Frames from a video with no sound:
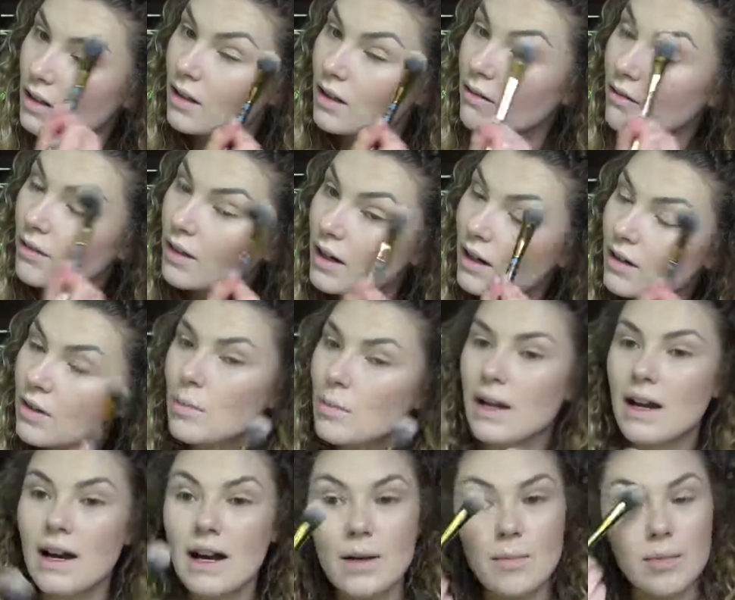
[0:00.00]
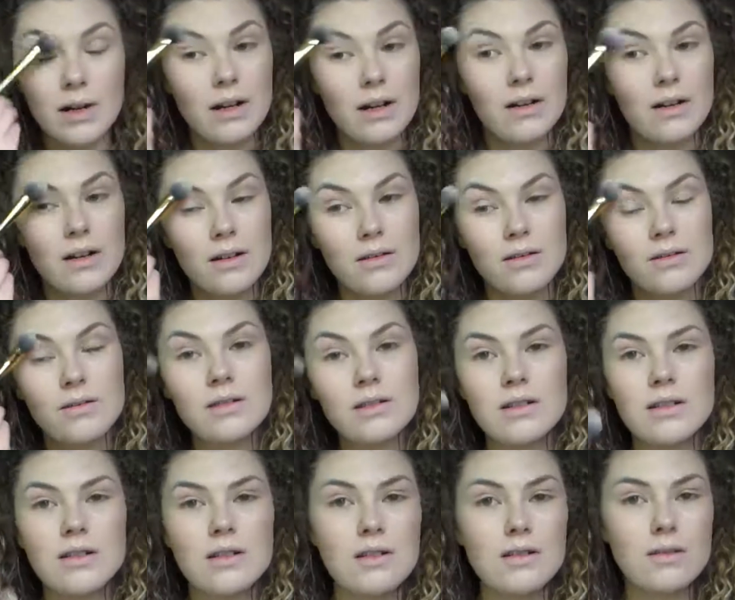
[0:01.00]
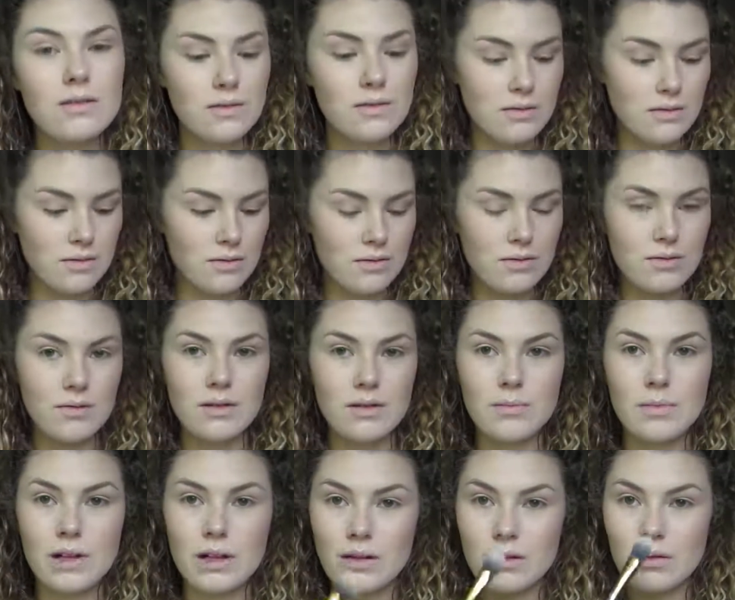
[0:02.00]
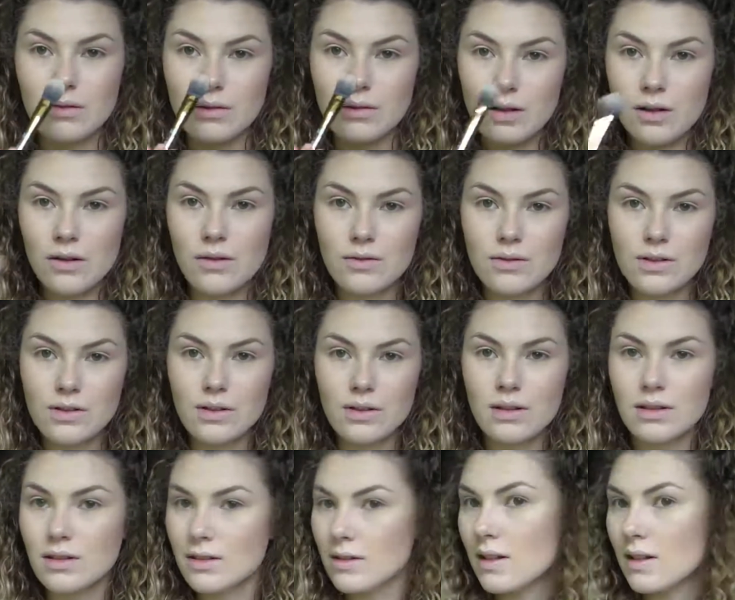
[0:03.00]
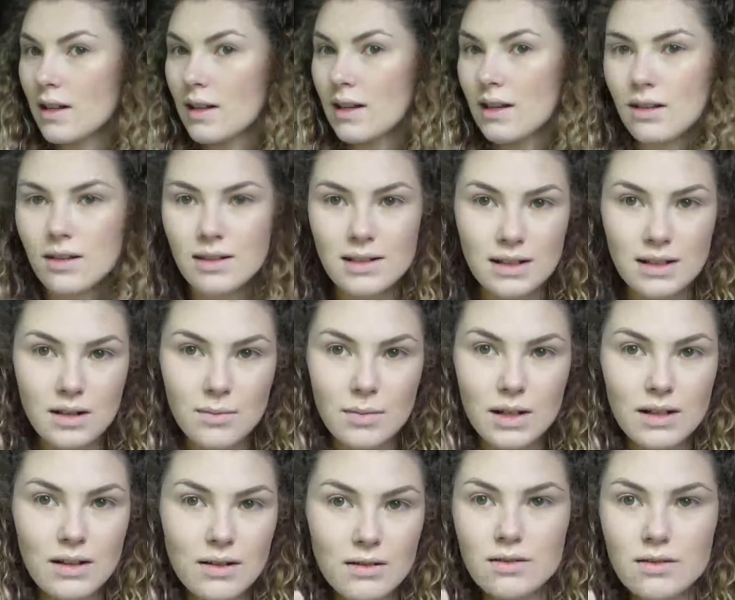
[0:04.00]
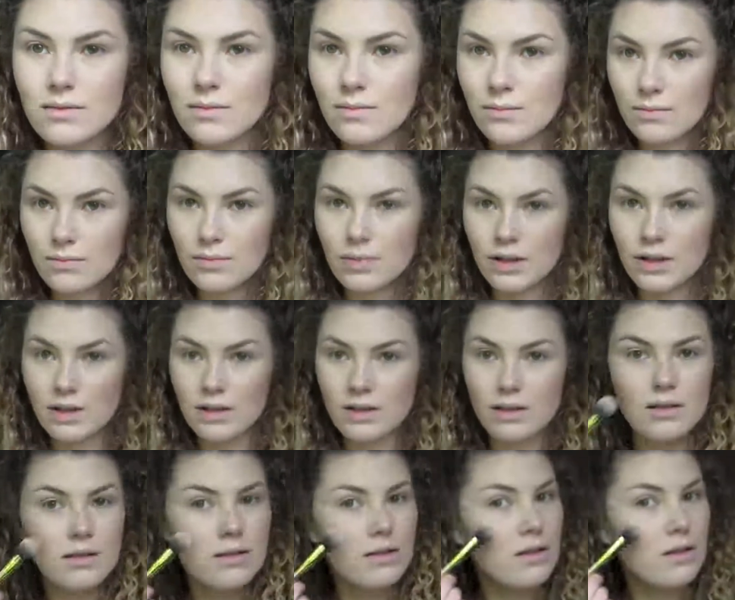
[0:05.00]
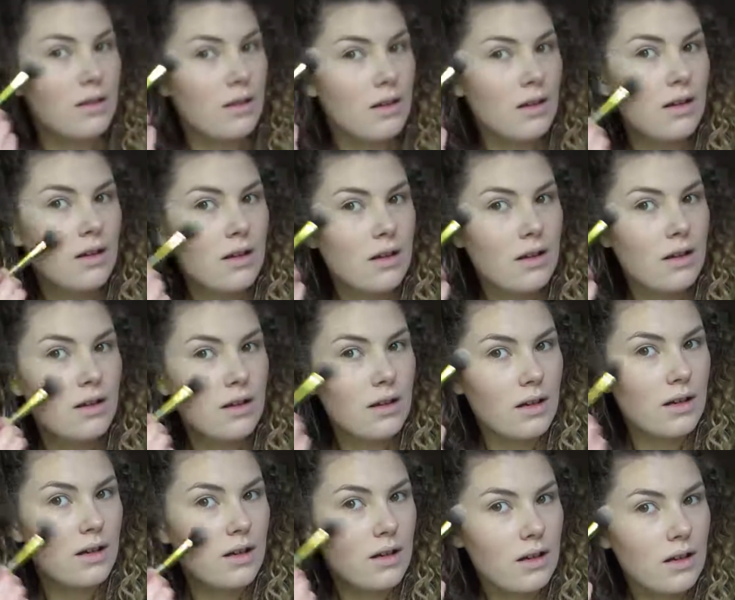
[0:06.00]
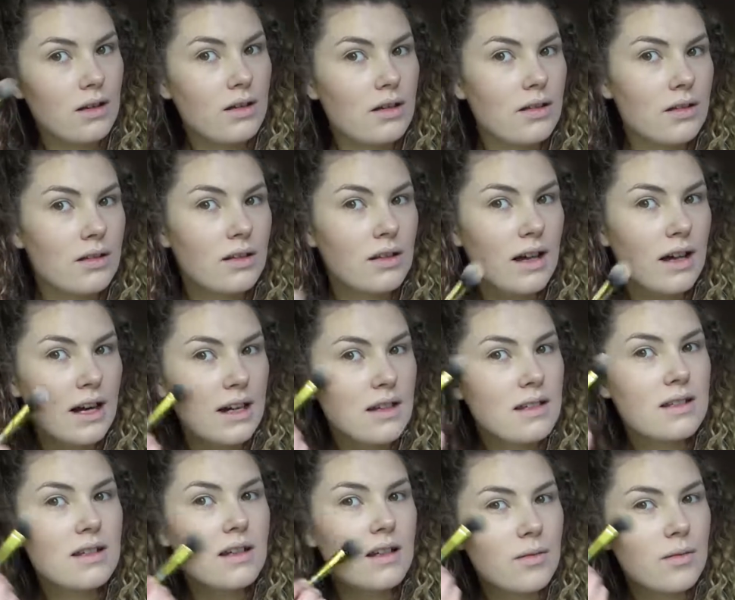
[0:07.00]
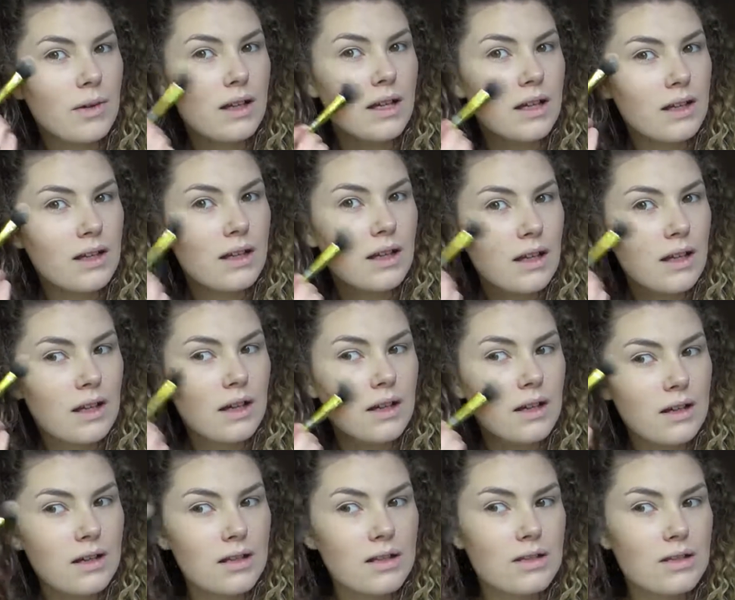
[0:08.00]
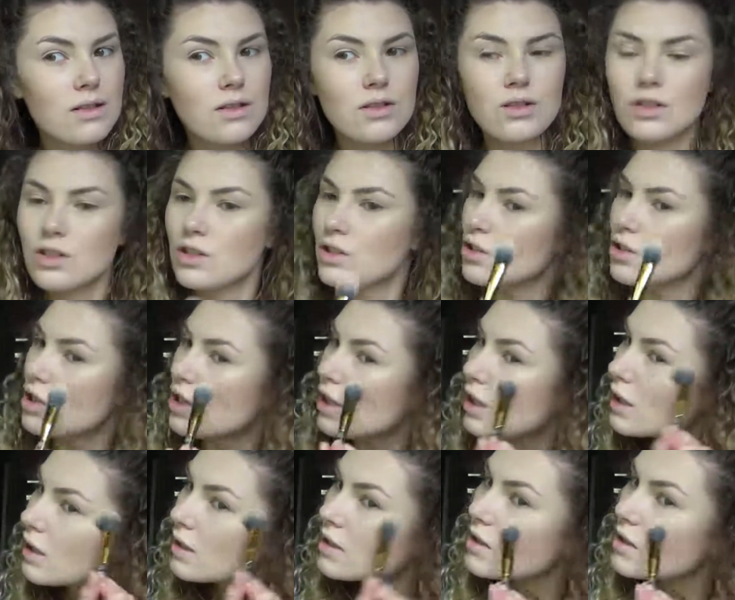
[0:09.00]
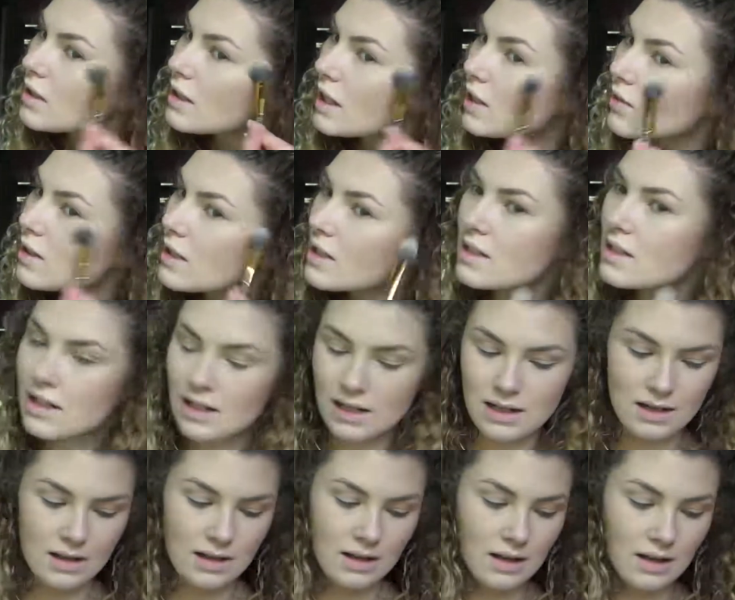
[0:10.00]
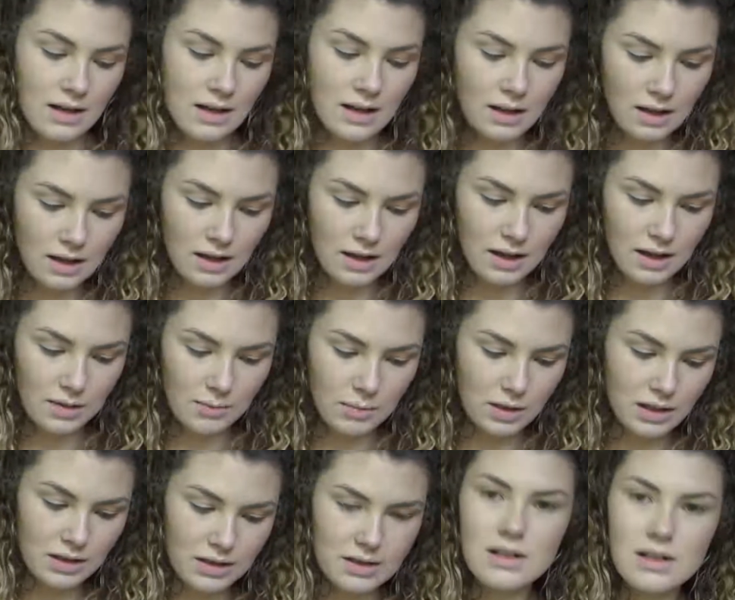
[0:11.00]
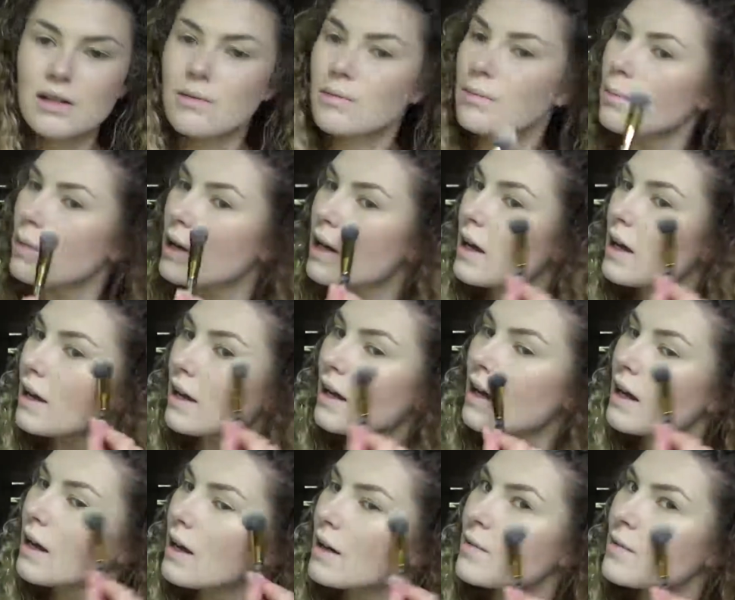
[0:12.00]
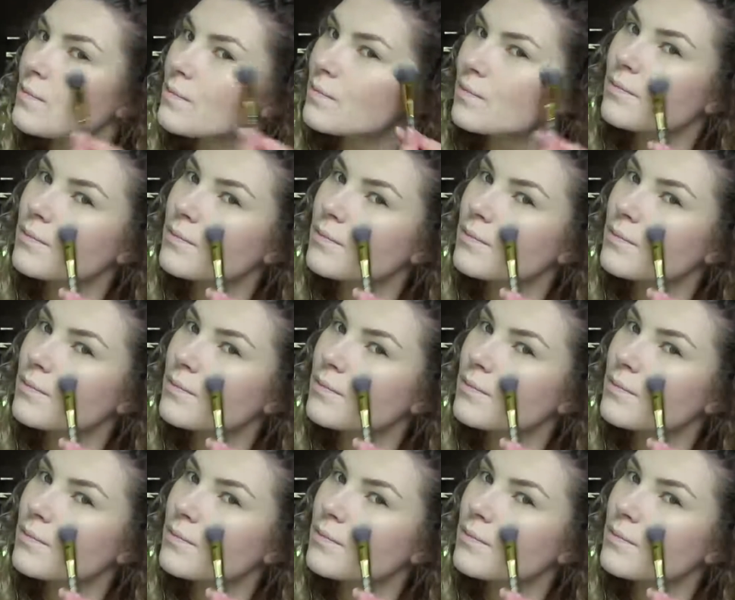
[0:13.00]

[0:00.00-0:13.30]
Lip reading: around my eyebrows too and my little nose. You can see it on my nose pretty good. You can kind of see it on my cheeks. You can definitely see it in person, but again,